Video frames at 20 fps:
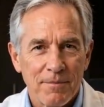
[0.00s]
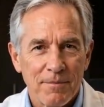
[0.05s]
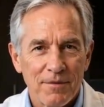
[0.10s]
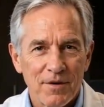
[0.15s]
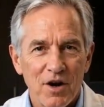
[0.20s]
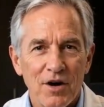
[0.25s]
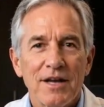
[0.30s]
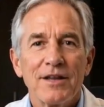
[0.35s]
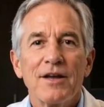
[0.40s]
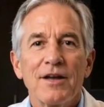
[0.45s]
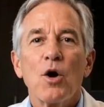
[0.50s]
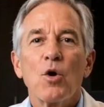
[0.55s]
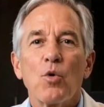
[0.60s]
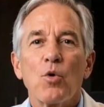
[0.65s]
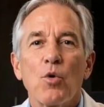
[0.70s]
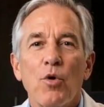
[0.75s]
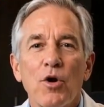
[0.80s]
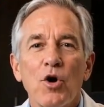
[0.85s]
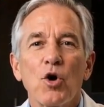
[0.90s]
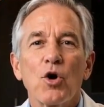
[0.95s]
On its
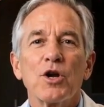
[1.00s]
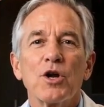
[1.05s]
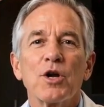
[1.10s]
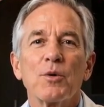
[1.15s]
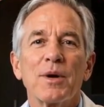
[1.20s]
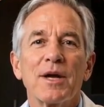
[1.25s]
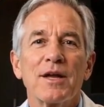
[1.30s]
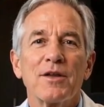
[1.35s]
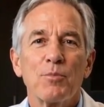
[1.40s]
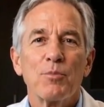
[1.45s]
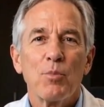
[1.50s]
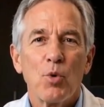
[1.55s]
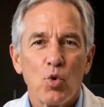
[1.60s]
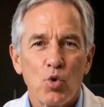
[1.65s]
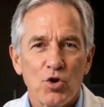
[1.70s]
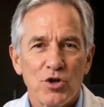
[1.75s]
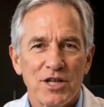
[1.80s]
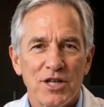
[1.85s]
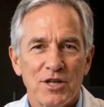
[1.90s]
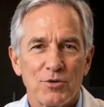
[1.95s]
own, curcumin is
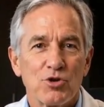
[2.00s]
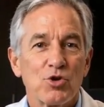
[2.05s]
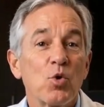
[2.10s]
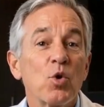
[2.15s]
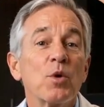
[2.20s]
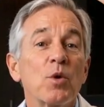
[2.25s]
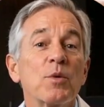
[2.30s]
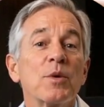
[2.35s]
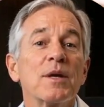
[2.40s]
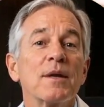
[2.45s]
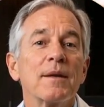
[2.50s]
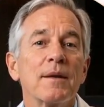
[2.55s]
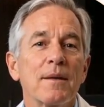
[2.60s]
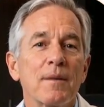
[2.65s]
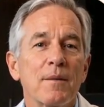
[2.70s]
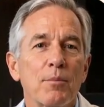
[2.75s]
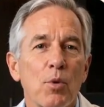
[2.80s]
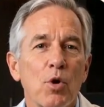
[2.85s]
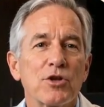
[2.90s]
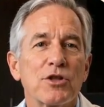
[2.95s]
poorly absorbed.
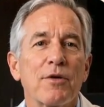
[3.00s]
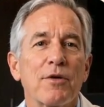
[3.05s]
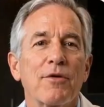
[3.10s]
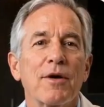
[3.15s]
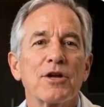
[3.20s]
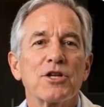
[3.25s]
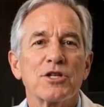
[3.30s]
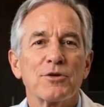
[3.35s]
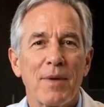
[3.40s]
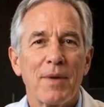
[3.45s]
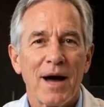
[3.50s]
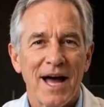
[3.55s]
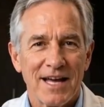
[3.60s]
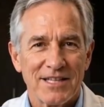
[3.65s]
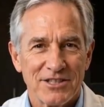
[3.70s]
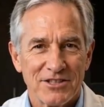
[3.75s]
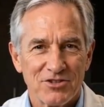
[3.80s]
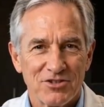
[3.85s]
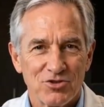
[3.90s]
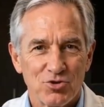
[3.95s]
Most of it just
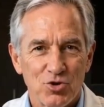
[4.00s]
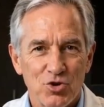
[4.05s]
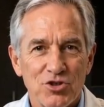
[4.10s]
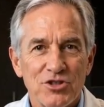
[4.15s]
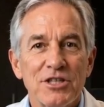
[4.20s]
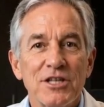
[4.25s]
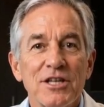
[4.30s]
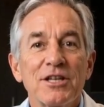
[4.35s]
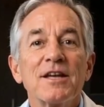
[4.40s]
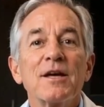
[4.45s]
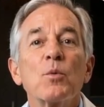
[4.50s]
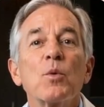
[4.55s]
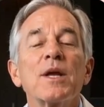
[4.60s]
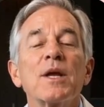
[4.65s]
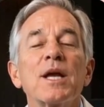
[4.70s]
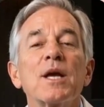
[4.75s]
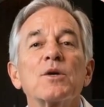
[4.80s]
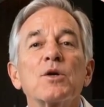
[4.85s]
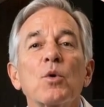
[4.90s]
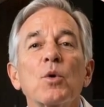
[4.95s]
passes through your system
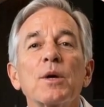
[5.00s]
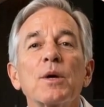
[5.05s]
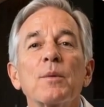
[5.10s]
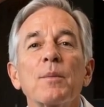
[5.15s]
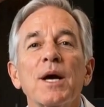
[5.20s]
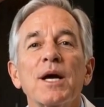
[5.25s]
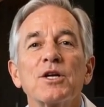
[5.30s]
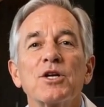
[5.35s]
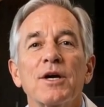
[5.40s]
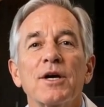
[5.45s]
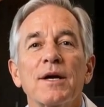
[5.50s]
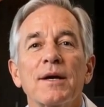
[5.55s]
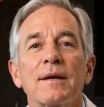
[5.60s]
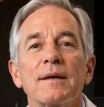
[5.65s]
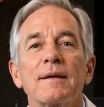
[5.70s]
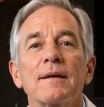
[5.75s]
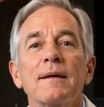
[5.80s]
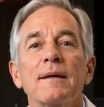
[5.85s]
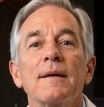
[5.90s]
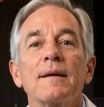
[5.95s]
without doing much.
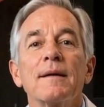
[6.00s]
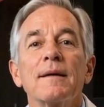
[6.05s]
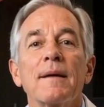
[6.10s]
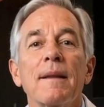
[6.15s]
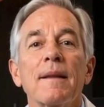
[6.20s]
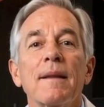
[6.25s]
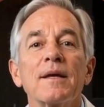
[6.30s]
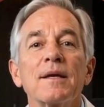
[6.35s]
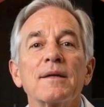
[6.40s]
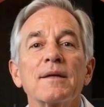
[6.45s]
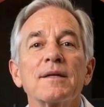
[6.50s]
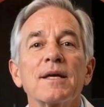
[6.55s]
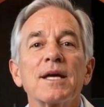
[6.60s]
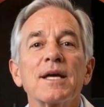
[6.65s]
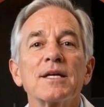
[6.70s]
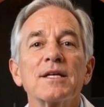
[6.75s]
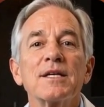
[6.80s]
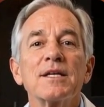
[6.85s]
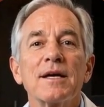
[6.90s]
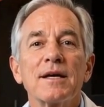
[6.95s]
The
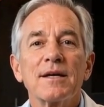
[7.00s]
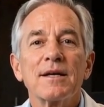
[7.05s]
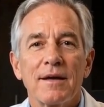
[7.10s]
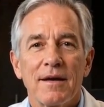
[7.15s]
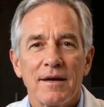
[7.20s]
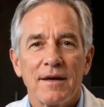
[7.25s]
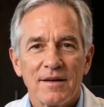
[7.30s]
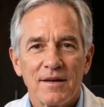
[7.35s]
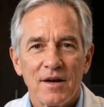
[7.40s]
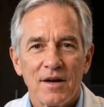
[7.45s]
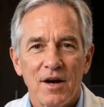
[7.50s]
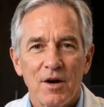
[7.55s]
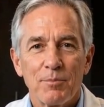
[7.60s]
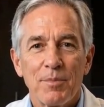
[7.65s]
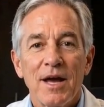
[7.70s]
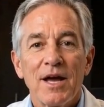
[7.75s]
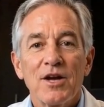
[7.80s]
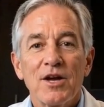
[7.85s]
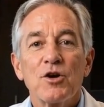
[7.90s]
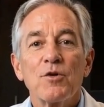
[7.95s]
fix: a
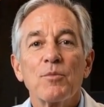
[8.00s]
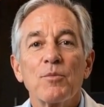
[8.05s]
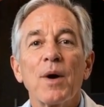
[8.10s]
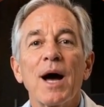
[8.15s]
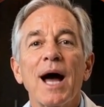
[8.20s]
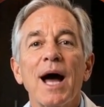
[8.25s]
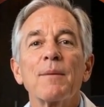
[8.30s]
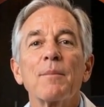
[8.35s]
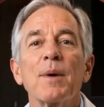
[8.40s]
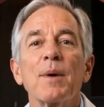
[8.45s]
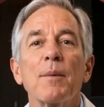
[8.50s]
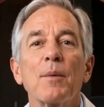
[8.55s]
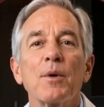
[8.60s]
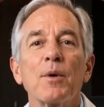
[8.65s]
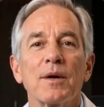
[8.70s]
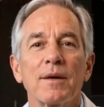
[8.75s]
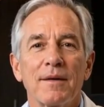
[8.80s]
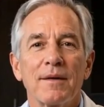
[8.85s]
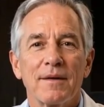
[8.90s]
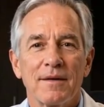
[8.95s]
pinch of black pepper.